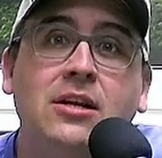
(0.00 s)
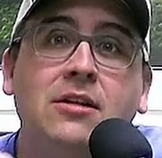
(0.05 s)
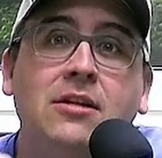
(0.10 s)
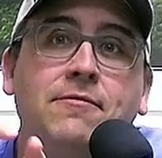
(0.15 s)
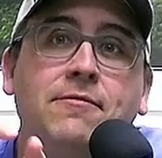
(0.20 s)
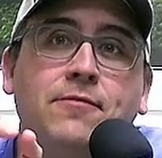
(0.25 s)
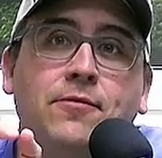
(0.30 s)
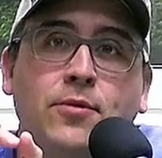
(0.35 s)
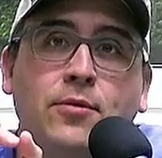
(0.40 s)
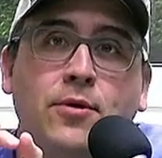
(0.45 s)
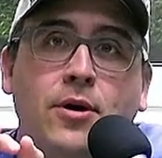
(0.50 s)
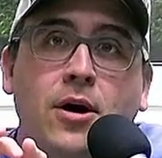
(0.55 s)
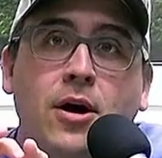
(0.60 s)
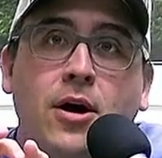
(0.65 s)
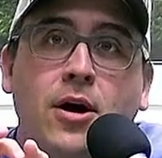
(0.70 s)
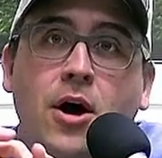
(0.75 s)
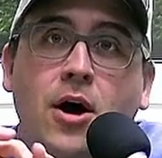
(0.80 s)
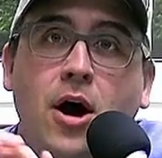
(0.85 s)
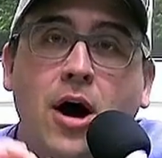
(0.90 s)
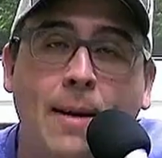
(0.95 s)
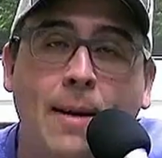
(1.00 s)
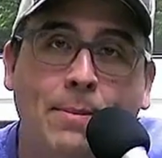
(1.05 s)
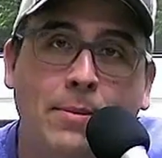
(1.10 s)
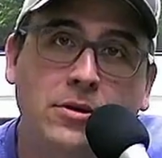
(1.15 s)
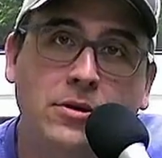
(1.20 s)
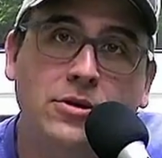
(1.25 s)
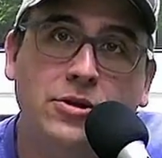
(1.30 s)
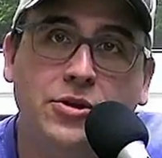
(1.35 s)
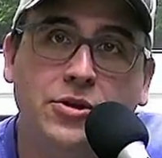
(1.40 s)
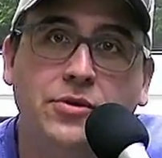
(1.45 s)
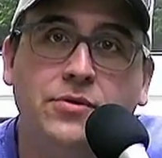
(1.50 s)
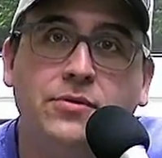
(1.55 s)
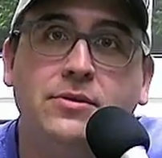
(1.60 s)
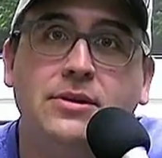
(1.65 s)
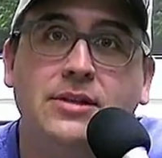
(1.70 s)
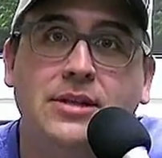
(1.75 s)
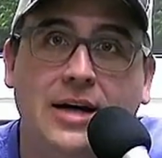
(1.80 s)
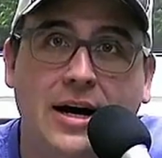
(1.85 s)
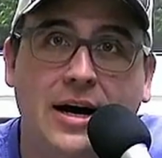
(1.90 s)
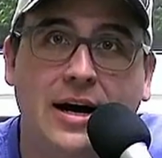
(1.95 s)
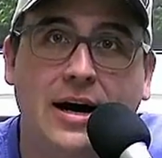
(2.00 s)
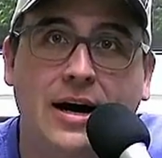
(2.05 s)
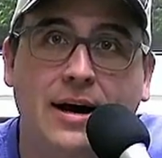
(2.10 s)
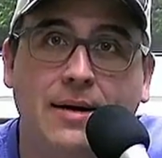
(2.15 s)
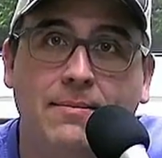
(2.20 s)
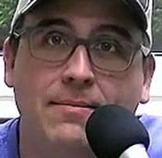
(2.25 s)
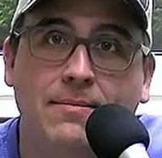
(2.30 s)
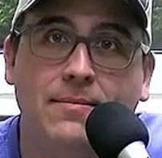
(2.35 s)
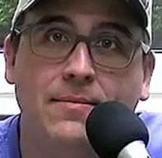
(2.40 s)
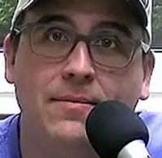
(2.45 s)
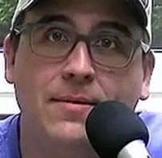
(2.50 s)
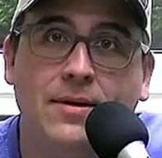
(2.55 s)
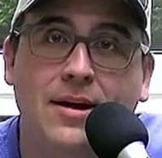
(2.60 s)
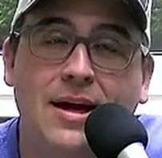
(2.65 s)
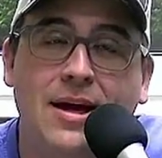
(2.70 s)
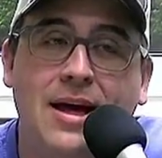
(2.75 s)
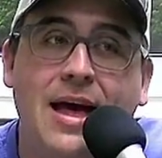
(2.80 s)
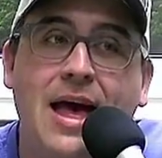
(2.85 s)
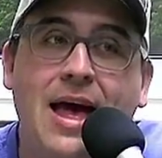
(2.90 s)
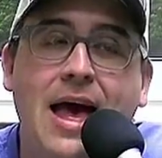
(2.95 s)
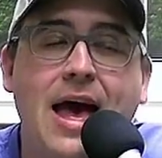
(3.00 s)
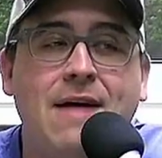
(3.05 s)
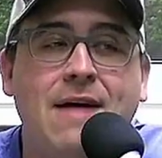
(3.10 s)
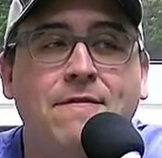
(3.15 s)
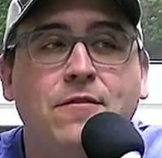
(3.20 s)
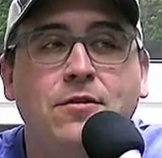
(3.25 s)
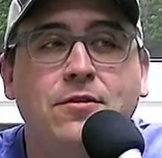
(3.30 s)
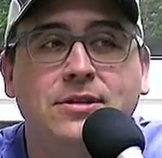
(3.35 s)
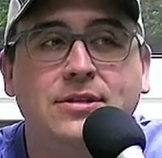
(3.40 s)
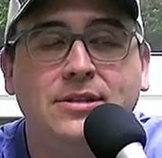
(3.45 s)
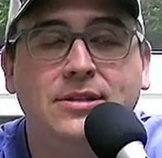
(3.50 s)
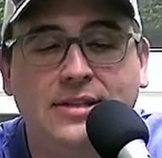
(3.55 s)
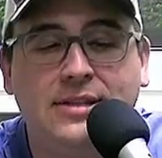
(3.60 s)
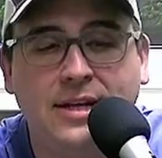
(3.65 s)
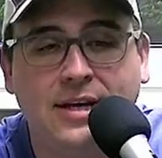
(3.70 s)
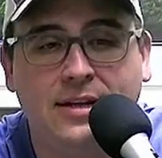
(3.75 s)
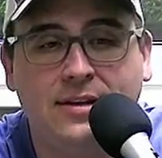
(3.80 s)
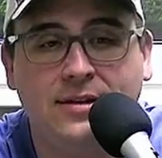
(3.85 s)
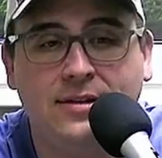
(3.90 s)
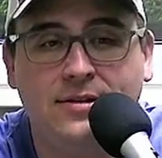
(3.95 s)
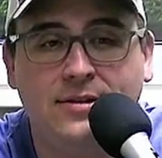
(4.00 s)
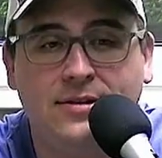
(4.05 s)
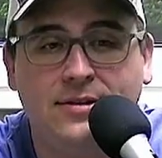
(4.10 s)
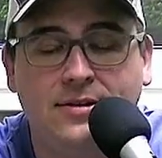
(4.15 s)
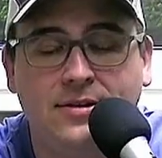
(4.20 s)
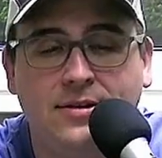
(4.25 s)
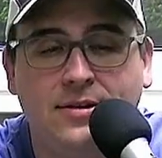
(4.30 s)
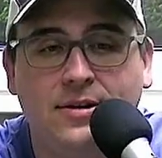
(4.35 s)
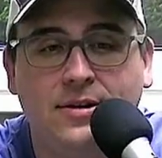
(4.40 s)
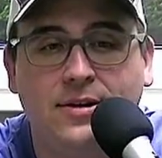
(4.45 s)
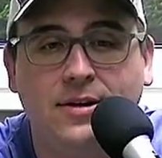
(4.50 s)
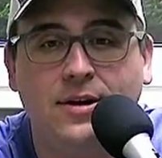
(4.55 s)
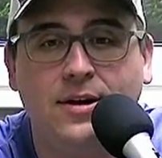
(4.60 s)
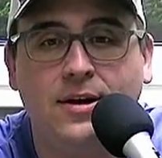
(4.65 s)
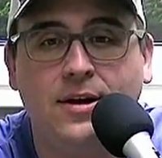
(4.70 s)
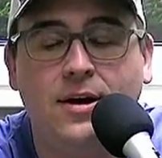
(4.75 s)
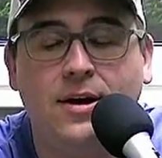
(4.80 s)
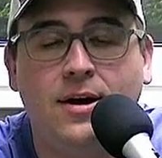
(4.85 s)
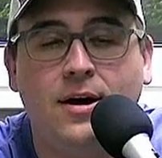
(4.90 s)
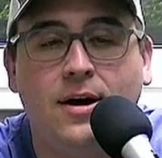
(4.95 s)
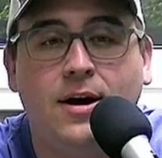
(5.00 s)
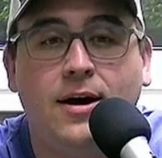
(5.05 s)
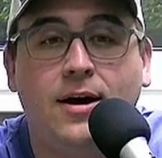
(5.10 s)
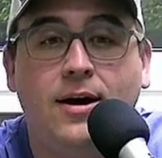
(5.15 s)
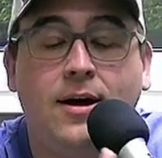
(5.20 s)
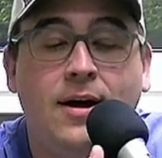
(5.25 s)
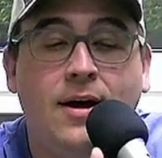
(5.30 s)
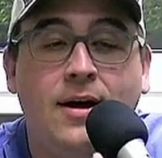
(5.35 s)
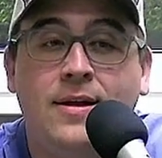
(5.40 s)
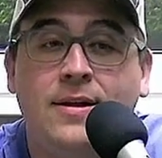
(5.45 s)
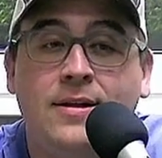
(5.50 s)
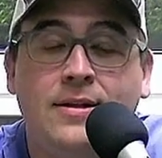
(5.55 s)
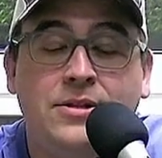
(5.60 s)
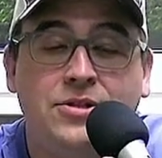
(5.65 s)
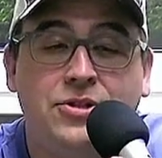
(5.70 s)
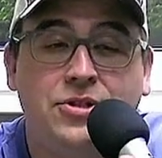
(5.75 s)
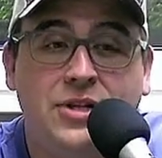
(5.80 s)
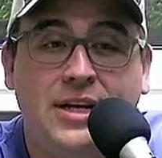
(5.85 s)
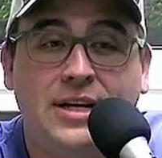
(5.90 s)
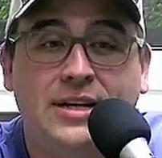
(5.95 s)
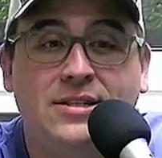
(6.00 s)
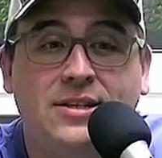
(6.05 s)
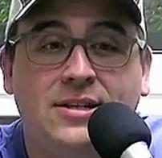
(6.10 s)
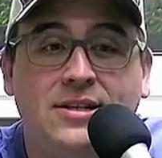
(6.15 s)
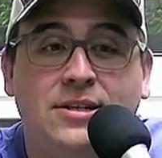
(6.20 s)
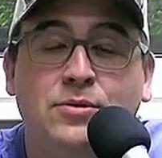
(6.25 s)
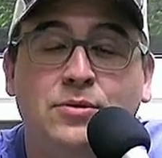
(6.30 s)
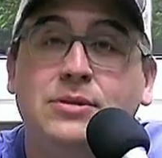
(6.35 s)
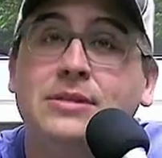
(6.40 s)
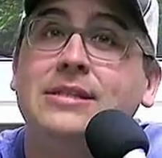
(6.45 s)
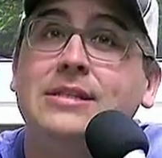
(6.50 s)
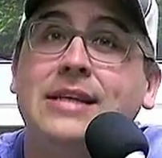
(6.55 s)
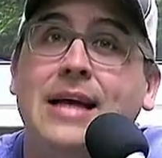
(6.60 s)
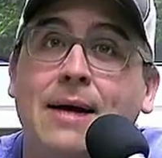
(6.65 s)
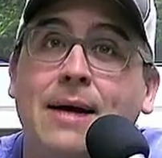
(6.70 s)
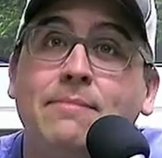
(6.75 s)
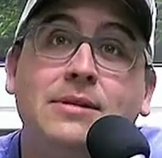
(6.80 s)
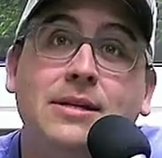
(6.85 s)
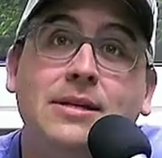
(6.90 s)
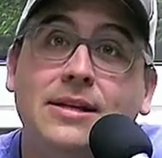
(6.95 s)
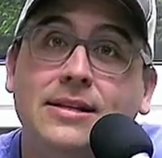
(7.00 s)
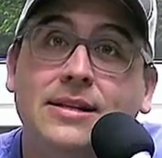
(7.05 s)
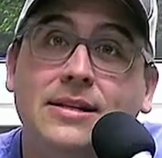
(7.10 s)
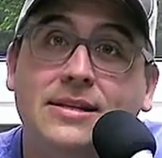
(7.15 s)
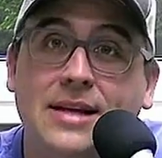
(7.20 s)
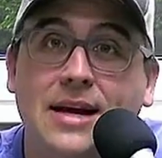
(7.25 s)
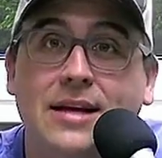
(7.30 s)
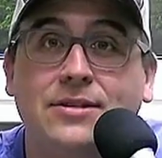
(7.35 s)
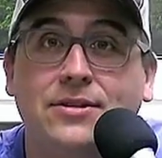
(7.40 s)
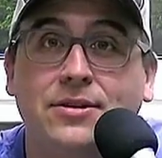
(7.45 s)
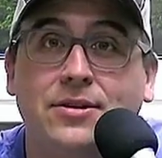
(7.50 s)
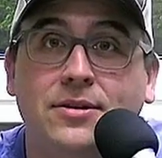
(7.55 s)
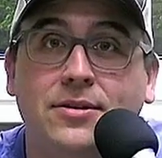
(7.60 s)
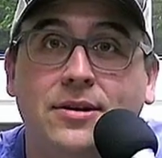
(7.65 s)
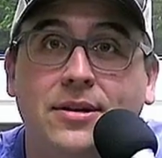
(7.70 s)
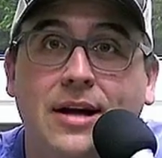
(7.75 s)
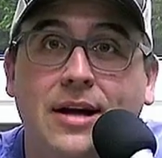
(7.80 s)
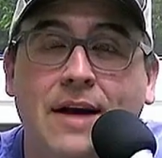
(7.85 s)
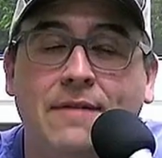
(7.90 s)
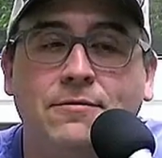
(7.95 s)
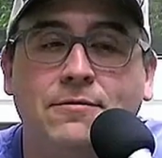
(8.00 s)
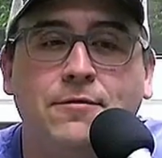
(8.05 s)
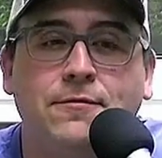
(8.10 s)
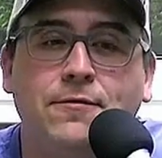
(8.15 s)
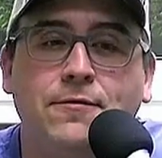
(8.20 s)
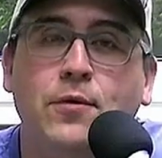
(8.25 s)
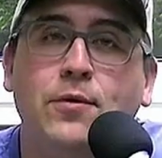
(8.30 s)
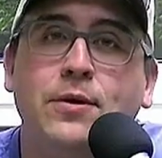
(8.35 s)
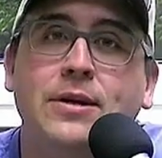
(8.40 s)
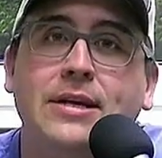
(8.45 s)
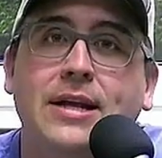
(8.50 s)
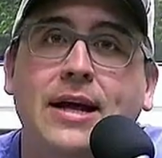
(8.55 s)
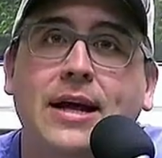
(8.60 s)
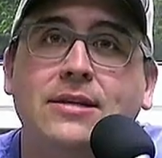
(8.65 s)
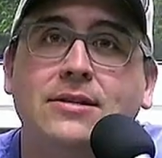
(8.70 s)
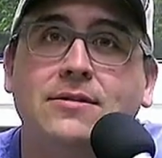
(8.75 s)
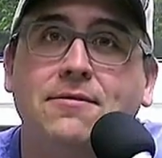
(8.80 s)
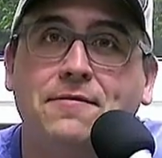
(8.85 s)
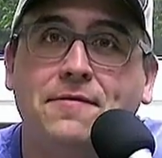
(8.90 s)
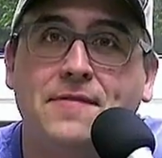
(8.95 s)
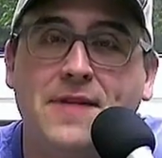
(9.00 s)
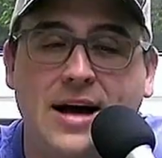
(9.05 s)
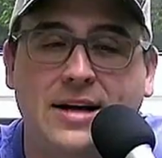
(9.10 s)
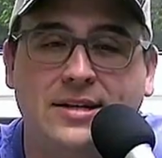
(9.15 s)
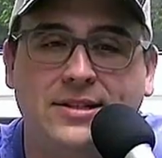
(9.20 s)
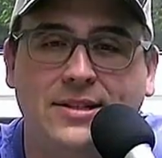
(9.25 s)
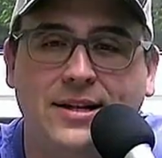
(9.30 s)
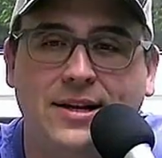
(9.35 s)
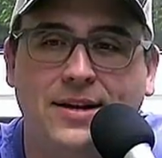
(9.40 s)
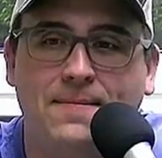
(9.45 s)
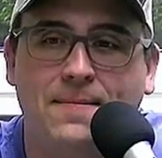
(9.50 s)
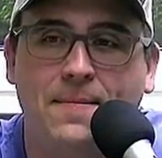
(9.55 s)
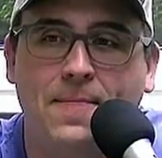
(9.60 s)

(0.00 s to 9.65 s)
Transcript: for an opportune time ever since Jesus was tempted in the desert after 40 days of fasting.